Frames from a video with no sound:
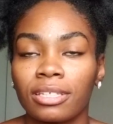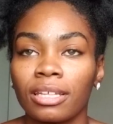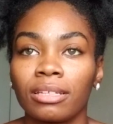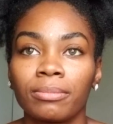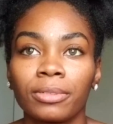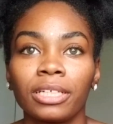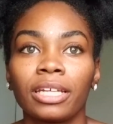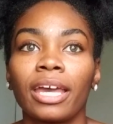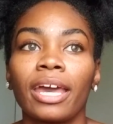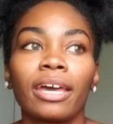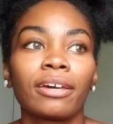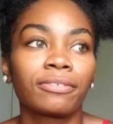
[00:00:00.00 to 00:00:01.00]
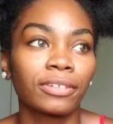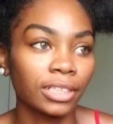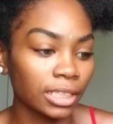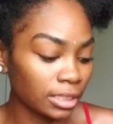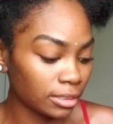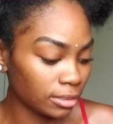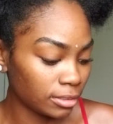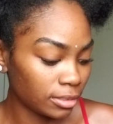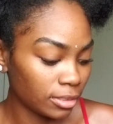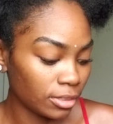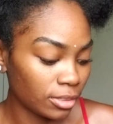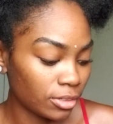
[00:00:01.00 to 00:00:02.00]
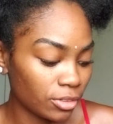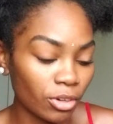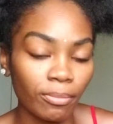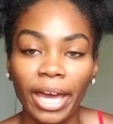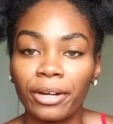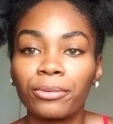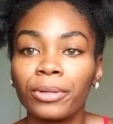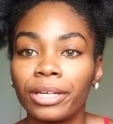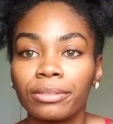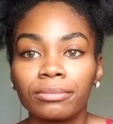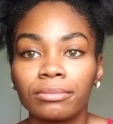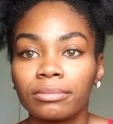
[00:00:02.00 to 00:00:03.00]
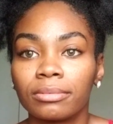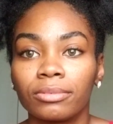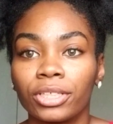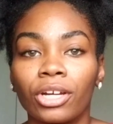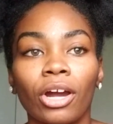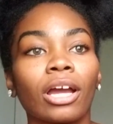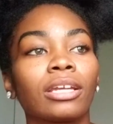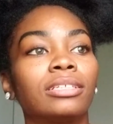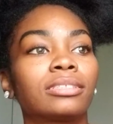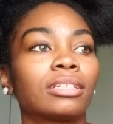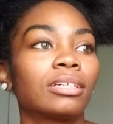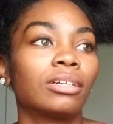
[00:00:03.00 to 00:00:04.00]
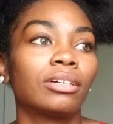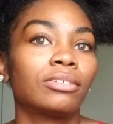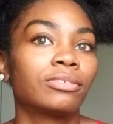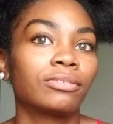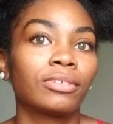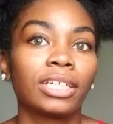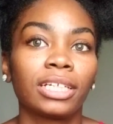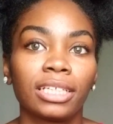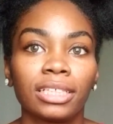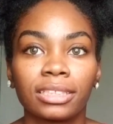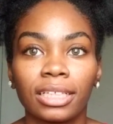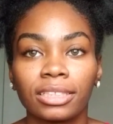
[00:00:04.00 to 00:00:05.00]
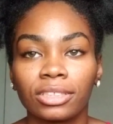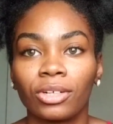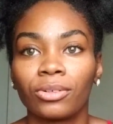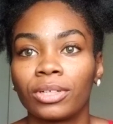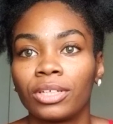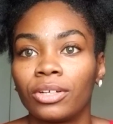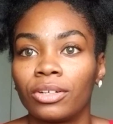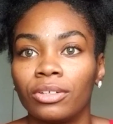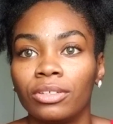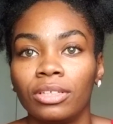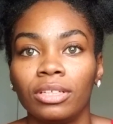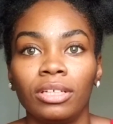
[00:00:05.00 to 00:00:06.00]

celebrate and have fun no matter what, regardless of what it is that's going on,